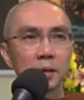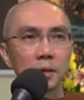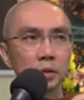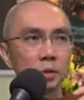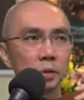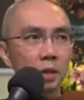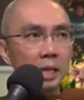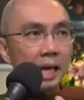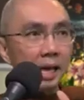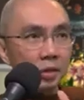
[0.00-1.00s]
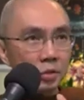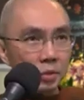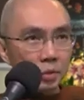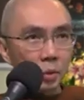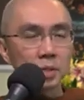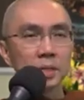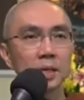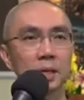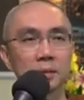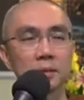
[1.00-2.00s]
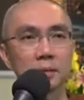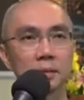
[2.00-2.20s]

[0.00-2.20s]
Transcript: you should not associate